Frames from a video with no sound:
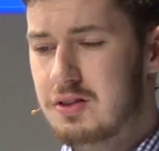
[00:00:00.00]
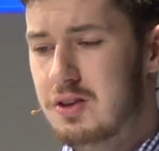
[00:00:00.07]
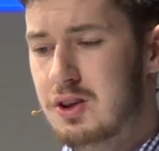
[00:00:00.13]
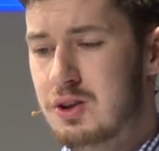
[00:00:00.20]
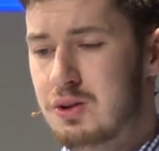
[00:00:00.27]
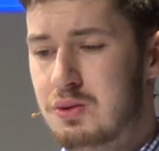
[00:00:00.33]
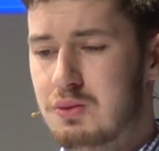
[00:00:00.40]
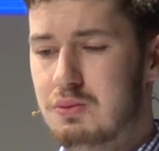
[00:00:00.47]

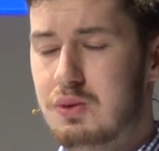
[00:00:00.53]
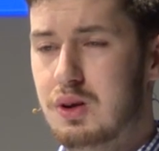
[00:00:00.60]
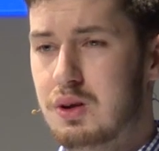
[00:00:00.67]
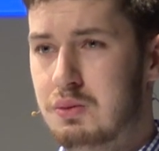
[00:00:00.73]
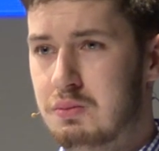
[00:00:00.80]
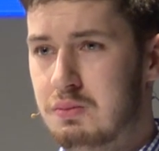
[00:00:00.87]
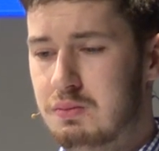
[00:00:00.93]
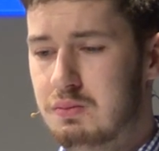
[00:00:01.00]
know what
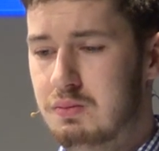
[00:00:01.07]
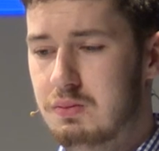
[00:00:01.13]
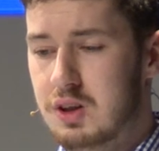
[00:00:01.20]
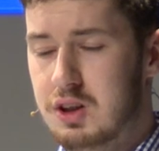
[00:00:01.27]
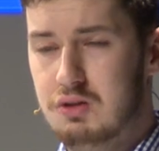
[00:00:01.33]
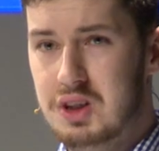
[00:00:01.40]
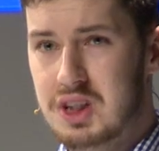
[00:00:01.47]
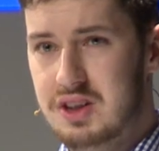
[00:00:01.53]
I'm
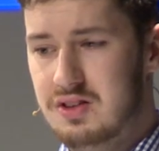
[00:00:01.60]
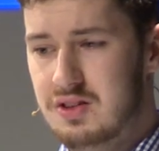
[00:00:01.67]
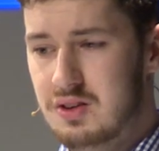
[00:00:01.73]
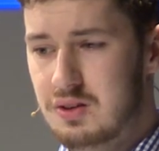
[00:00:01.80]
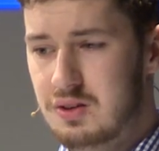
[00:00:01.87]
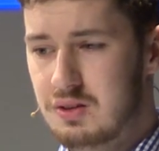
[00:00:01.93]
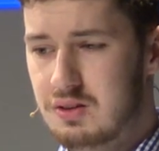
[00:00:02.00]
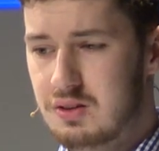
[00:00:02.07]
agreeing
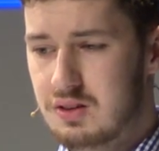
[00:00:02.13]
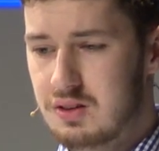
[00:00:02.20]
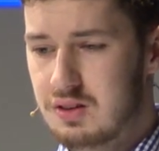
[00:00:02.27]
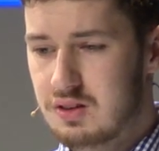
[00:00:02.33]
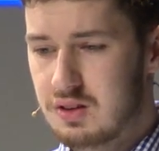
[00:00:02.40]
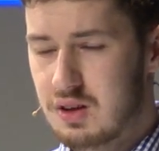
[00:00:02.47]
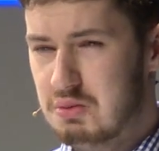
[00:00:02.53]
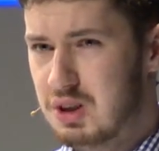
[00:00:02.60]
to,
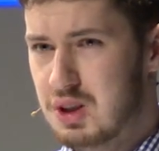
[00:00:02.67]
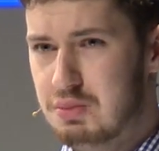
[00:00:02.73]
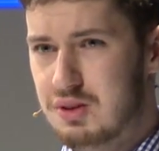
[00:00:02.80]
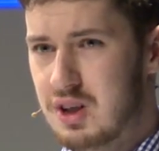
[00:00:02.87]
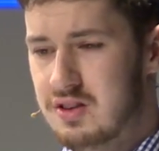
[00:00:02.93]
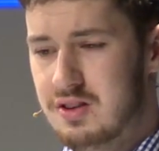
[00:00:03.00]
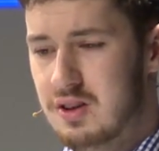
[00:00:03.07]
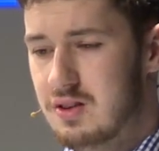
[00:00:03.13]
I'm going to
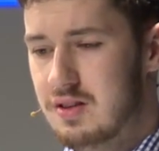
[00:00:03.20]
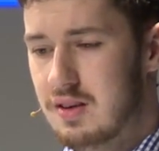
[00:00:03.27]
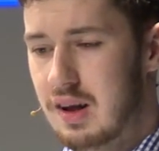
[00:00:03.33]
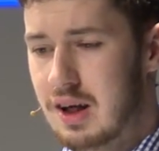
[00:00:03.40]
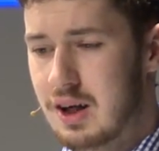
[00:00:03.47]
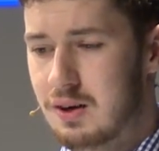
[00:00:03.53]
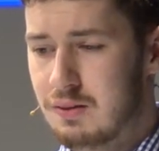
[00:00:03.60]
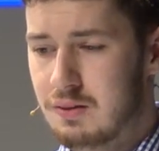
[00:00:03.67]
press don't
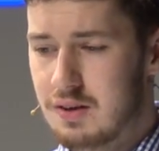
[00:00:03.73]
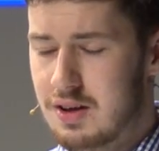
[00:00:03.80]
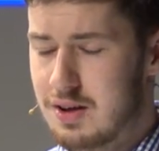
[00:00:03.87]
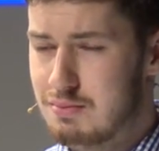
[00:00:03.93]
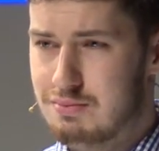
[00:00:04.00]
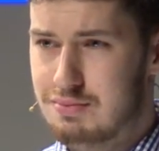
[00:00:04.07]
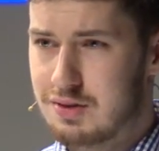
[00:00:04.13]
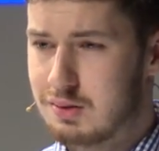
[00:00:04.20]
allow, and
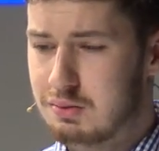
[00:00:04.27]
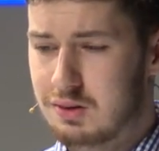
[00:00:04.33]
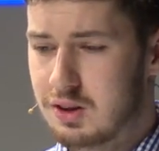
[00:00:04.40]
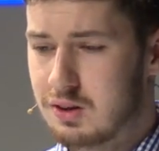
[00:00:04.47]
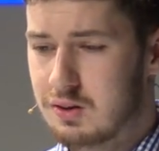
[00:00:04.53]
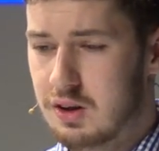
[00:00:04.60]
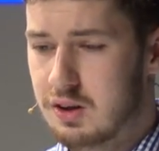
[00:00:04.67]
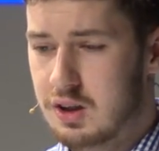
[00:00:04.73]
I'm probably
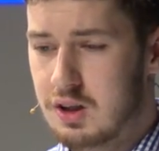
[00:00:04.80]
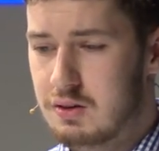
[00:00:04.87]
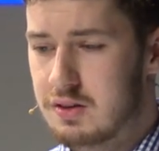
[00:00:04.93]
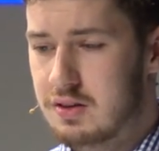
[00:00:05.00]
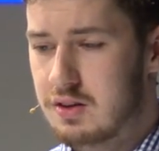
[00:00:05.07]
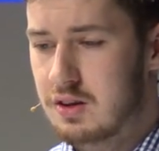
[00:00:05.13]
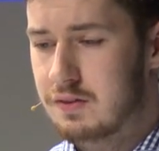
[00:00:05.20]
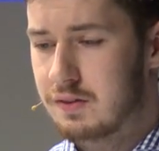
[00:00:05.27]
not going to go
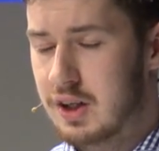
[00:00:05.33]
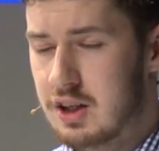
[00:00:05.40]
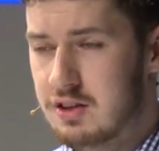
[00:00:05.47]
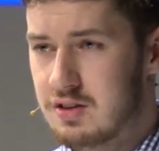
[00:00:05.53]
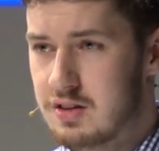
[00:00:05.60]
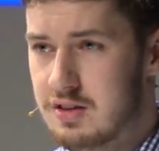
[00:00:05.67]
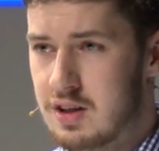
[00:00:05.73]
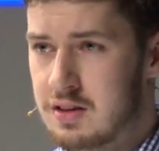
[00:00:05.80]
into
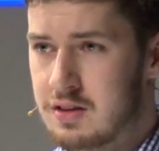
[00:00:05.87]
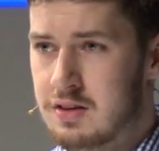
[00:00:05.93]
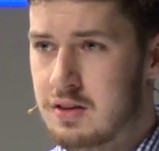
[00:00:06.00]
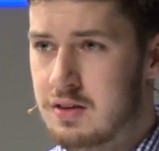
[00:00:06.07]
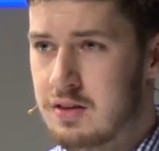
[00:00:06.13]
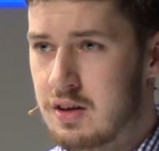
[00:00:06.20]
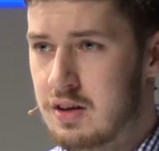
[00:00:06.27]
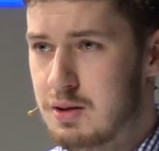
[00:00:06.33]
Notification Center to
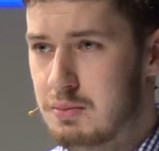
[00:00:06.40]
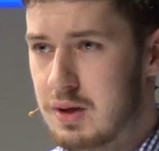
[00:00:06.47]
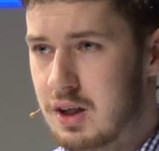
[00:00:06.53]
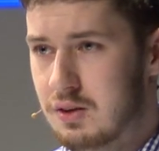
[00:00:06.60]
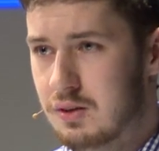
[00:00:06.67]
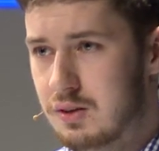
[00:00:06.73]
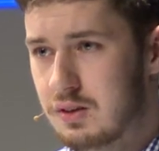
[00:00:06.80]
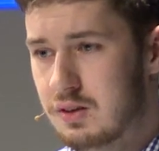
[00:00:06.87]
turn them back
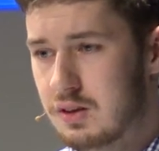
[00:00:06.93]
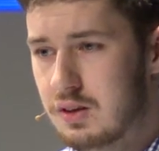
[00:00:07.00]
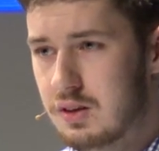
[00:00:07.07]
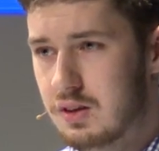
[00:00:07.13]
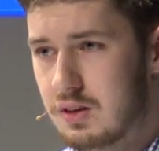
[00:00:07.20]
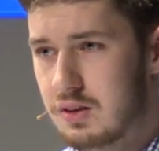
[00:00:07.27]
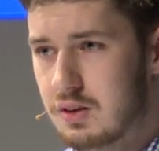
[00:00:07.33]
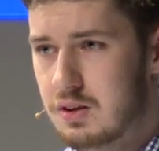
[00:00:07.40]
on.
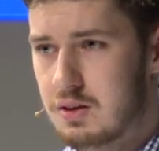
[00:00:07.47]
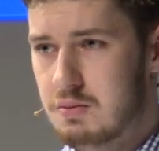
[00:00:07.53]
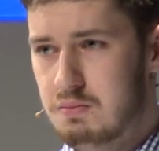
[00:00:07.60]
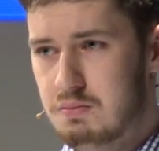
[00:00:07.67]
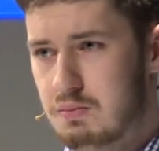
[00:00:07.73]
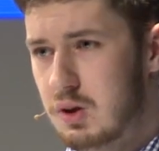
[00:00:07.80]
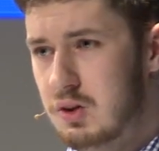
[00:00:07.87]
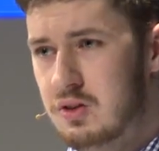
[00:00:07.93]

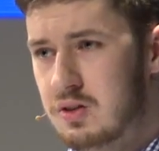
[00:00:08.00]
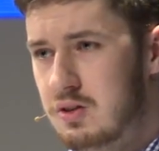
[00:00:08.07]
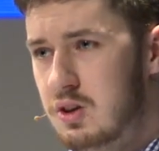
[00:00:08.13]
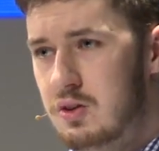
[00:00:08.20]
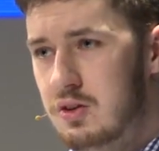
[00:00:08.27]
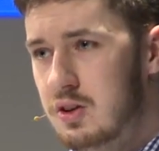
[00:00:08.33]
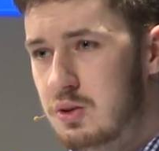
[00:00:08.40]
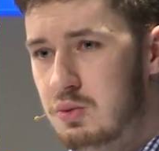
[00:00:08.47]
Most
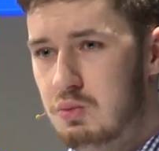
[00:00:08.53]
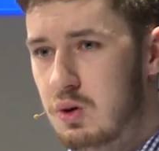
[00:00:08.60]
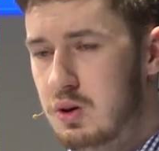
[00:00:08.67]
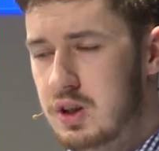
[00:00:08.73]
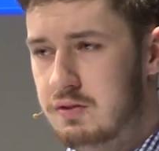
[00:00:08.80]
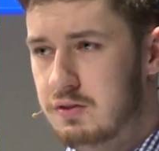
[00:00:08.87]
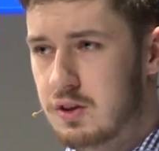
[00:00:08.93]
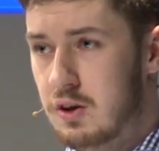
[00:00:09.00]
users won't
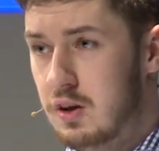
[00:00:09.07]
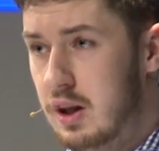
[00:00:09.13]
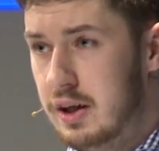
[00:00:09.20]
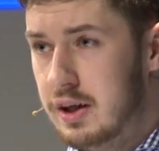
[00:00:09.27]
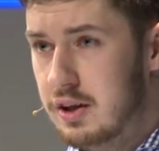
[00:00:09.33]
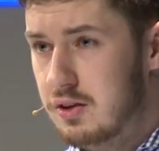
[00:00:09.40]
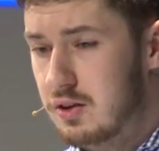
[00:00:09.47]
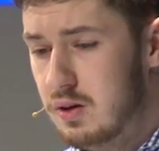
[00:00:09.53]
even know that they
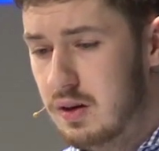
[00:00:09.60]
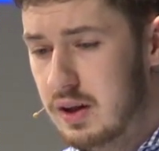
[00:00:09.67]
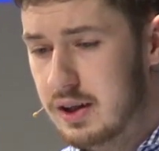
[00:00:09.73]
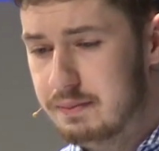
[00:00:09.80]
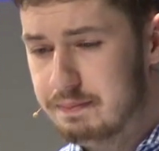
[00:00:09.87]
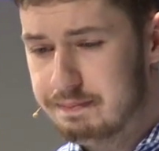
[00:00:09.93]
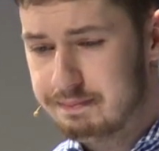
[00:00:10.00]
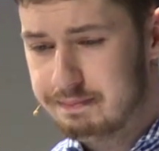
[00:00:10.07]
can do that.
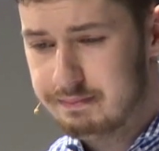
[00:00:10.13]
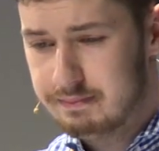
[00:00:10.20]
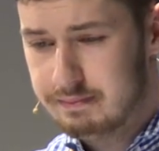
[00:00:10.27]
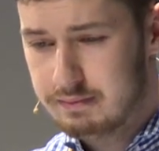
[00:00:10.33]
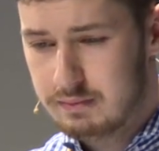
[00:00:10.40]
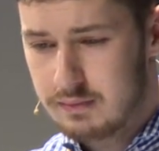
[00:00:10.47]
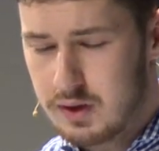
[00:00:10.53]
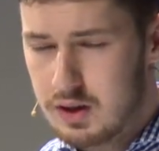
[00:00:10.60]

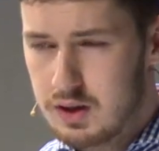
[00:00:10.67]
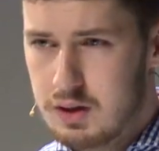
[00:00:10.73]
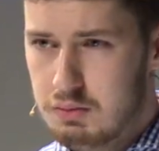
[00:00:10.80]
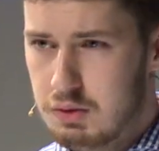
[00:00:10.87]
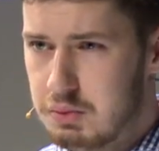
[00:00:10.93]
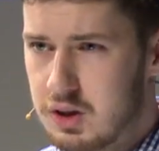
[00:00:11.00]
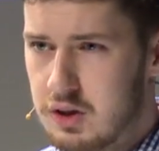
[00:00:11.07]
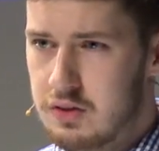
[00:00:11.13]

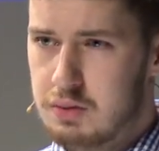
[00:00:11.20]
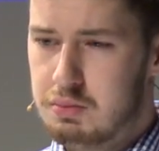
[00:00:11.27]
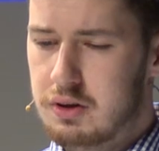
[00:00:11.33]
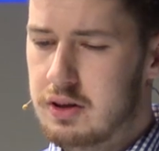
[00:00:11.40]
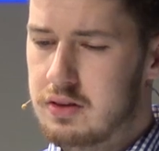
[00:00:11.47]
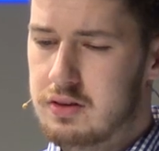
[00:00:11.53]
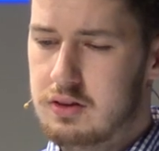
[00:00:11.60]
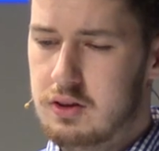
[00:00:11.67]
But because I
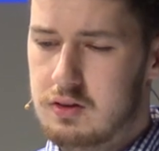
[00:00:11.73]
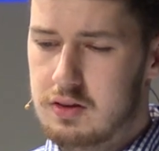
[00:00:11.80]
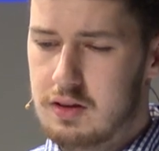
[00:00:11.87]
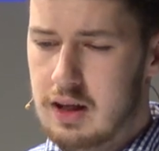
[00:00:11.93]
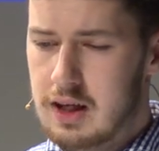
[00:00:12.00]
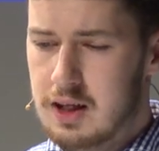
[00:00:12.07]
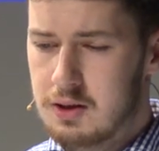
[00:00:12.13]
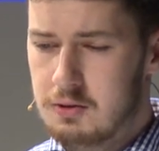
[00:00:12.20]
press don't
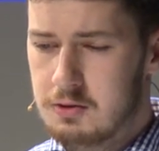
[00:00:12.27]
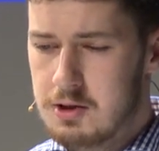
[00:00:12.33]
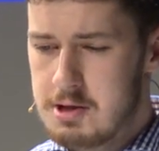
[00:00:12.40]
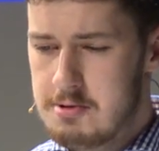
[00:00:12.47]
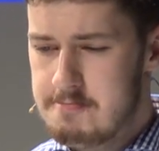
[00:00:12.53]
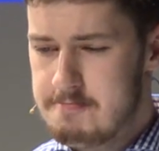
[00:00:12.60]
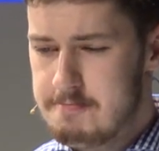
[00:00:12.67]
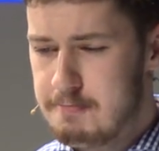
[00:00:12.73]
allow,
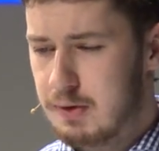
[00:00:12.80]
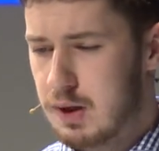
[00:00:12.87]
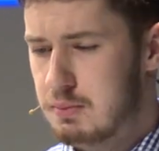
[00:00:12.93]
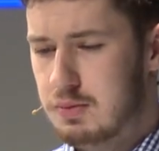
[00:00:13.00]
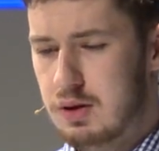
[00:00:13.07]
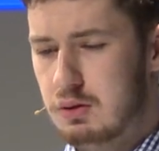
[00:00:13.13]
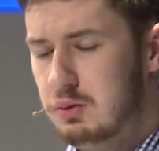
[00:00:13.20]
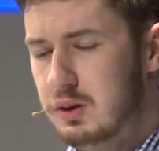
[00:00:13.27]
I'm
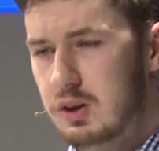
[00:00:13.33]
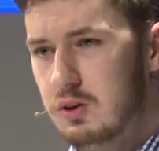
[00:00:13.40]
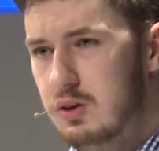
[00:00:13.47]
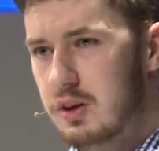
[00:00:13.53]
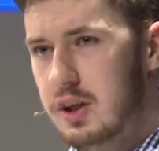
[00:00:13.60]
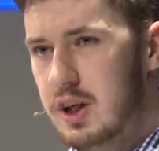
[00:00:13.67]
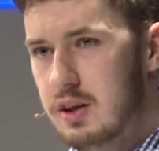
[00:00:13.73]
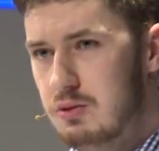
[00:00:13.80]
probably not going
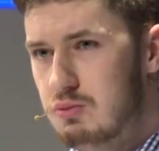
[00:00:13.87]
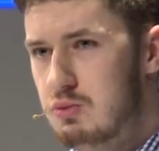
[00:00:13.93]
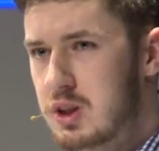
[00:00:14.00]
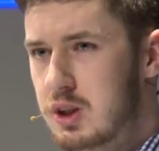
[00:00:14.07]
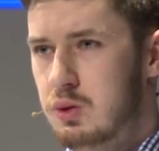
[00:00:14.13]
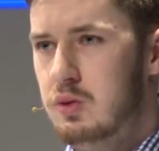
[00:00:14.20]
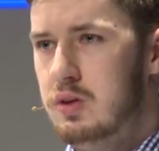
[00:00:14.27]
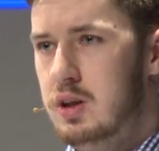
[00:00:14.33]
to get the
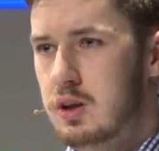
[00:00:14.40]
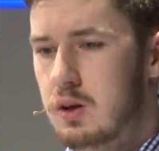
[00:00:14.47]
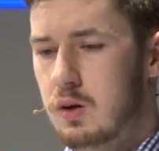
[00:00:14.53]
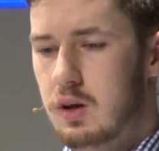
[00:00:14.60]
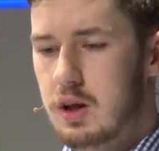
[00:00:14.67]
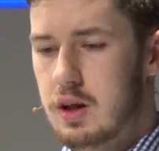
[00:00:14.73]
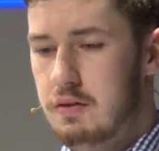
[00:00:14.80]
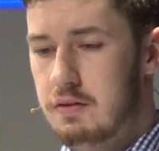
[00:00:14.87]
real
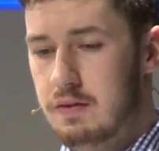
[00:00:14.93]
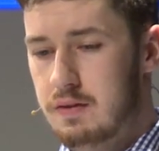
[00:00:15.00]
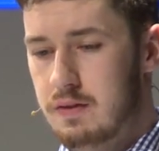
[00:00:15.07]
deal if